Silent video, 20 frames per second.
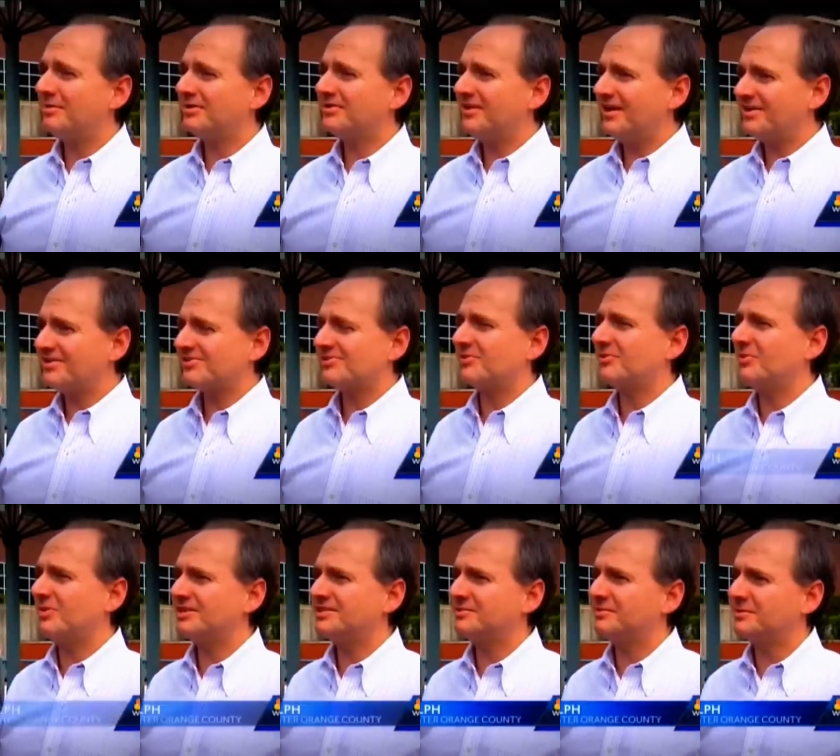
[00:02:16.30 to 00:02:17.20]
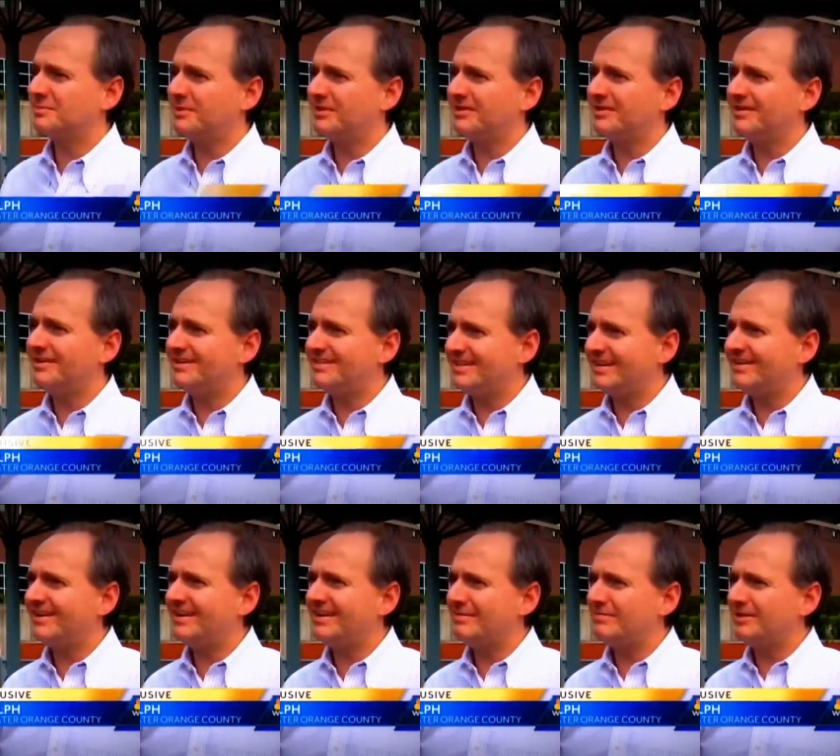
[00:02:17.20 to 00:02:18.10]
The public records request was put in
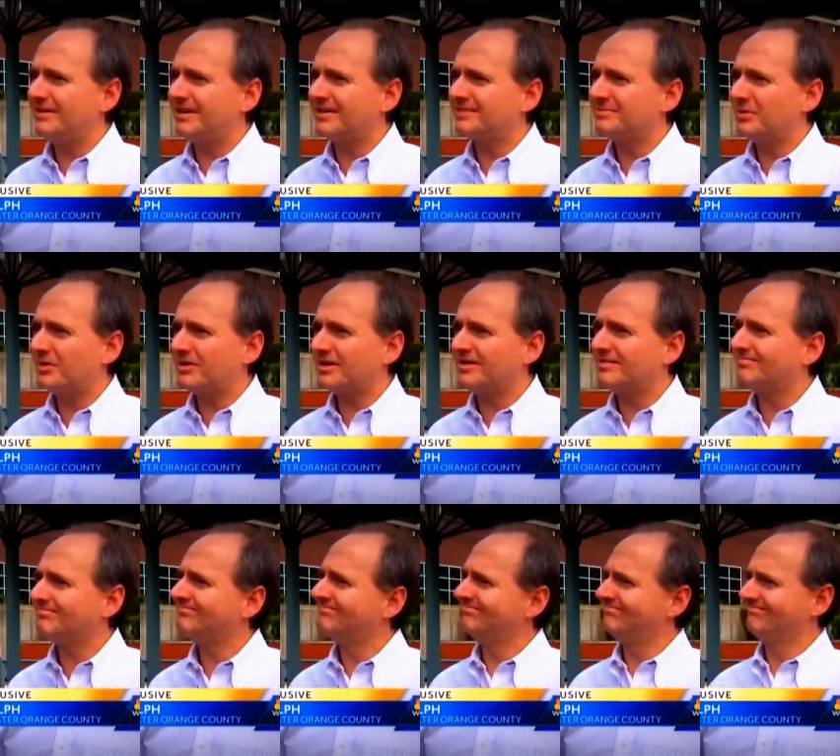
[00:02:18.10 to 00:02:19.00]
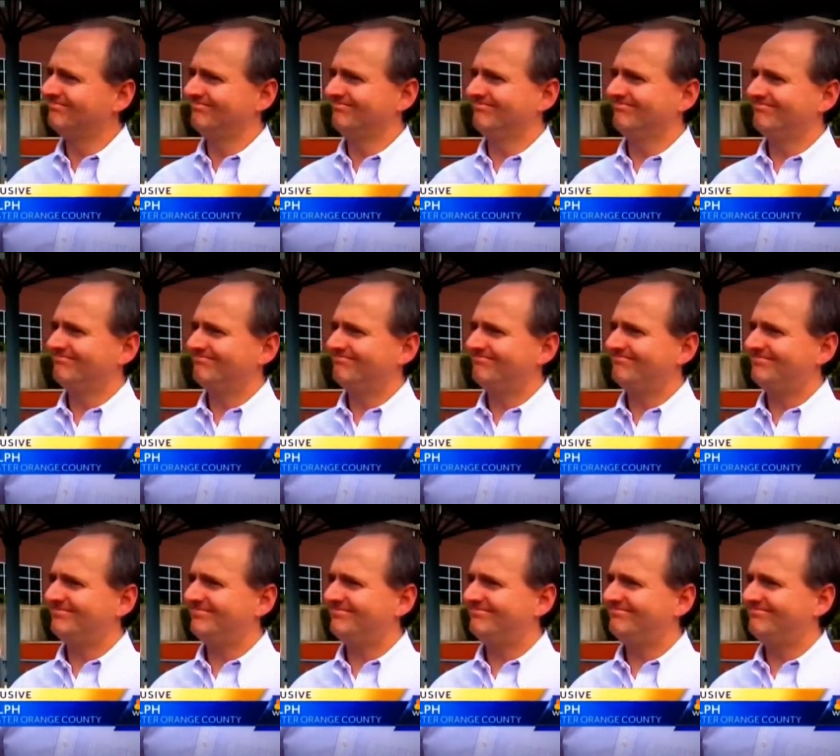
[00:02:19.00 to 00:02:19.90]
at ten A M the next morning.
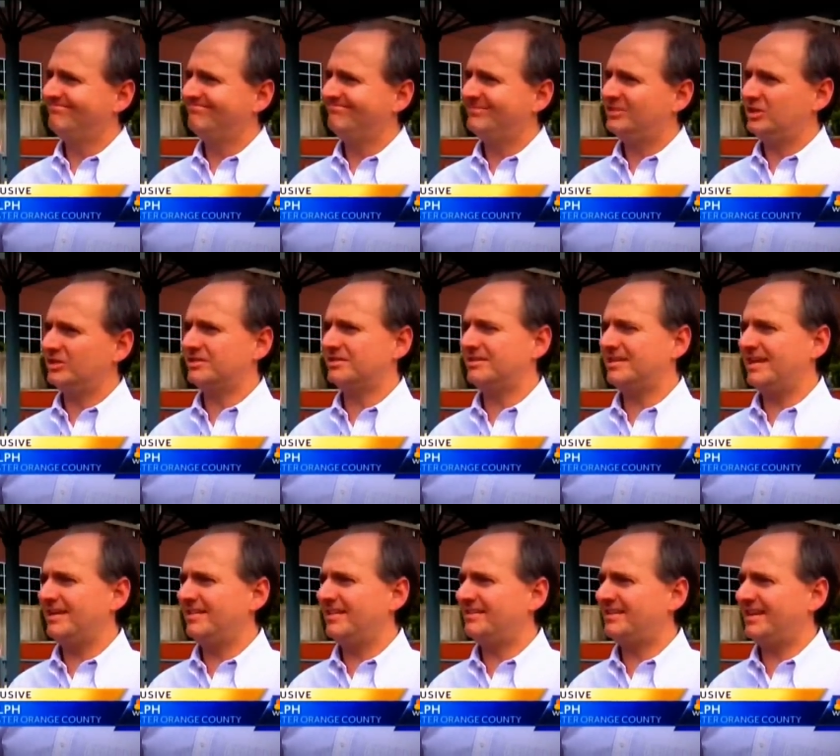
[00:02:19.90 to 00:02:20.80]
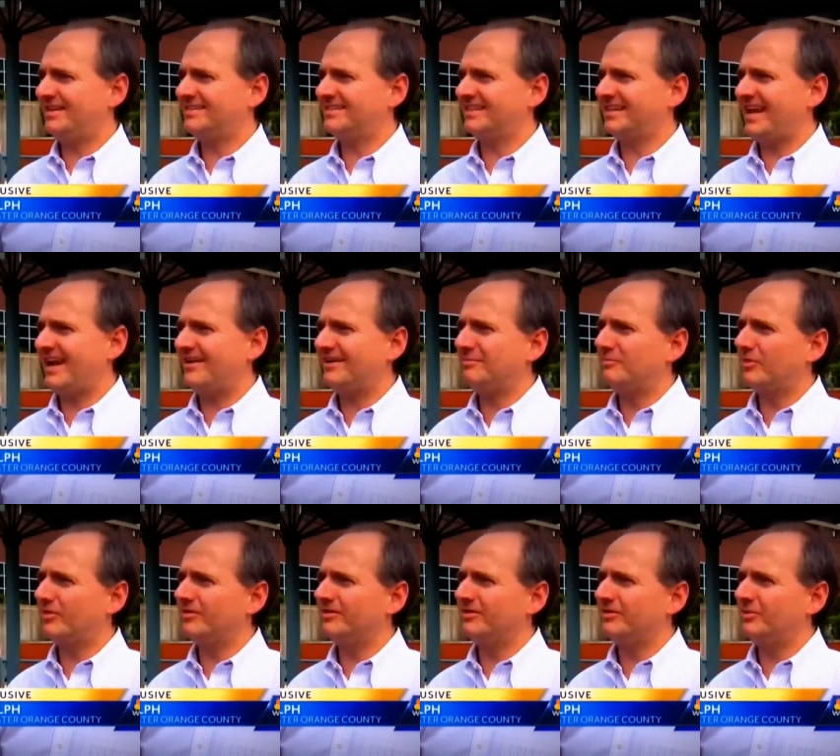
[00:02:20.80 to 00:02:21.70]
That takes the
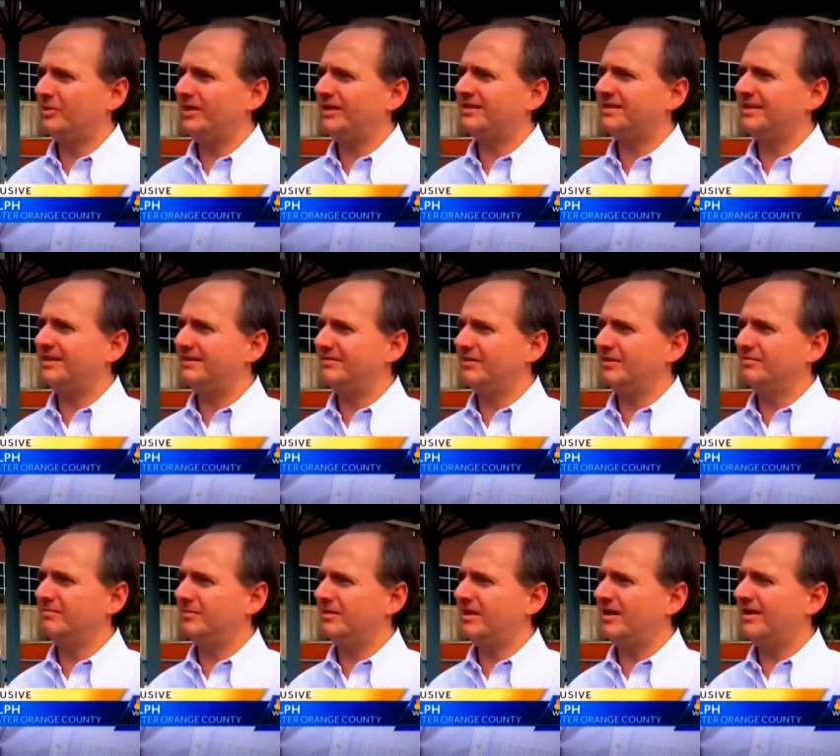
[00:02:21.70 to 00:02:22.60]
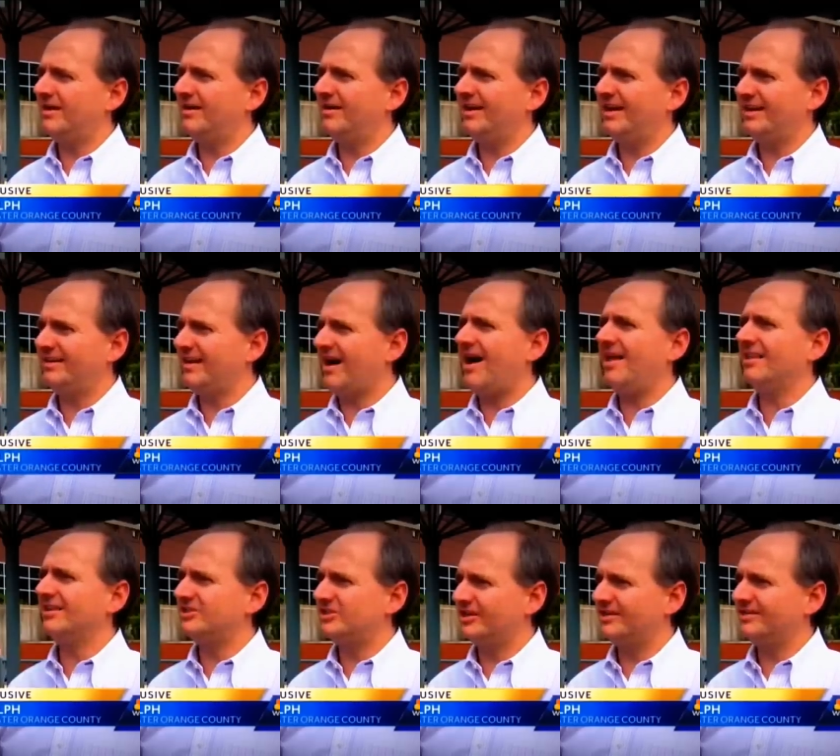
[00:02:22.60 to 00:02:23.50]
county more than a week to even uh,
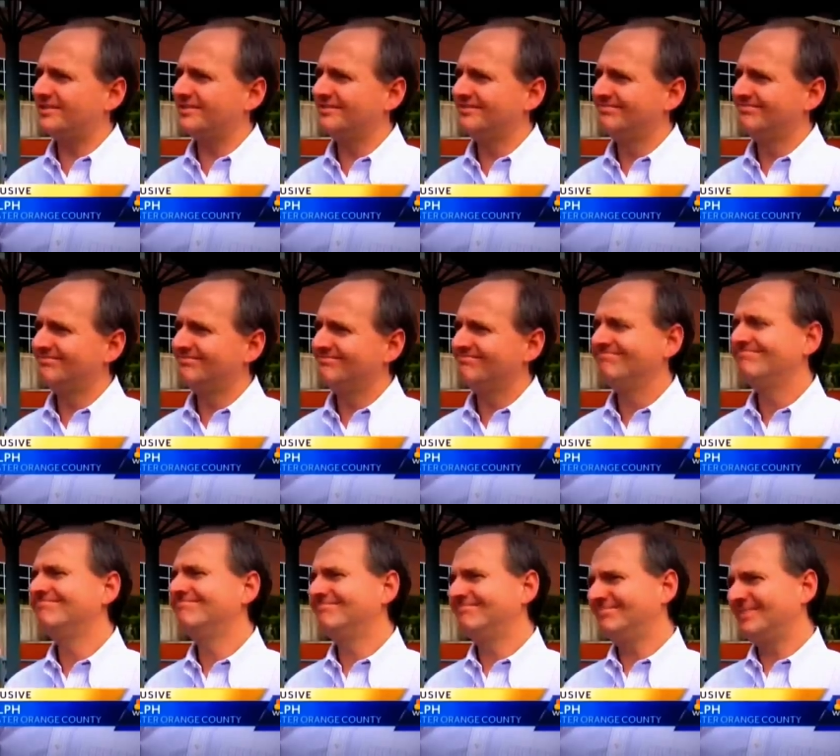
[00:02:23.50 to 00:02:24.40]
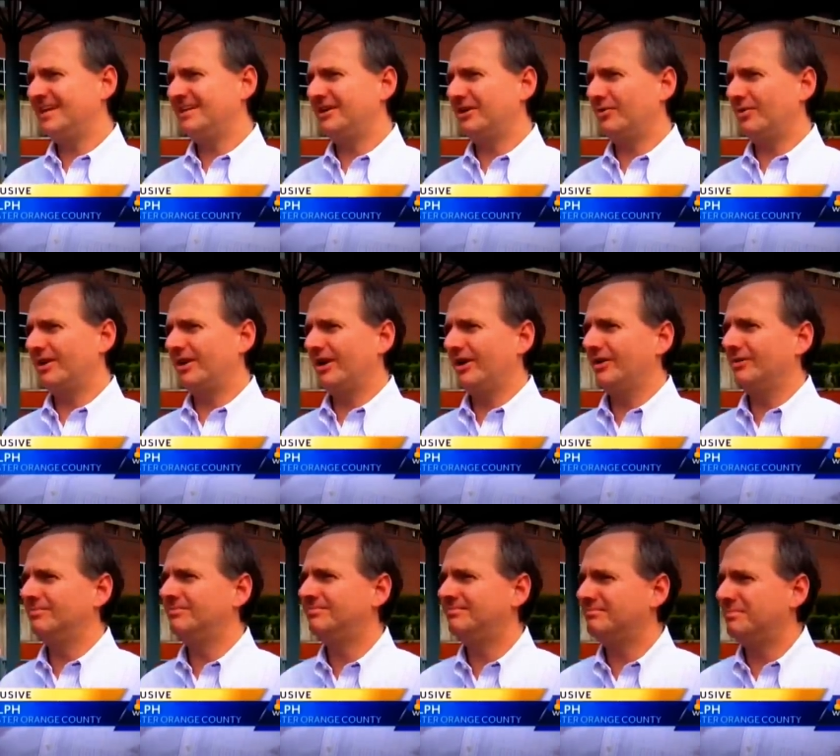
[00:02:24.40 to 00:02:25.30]
acknowledge it. And here we
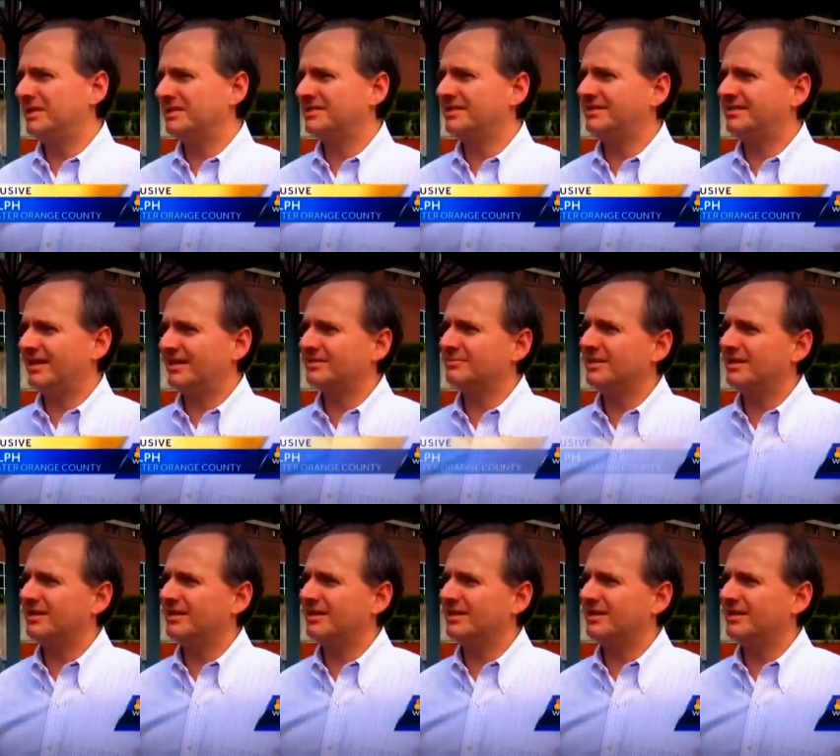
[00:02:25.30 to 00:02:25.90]
go, missing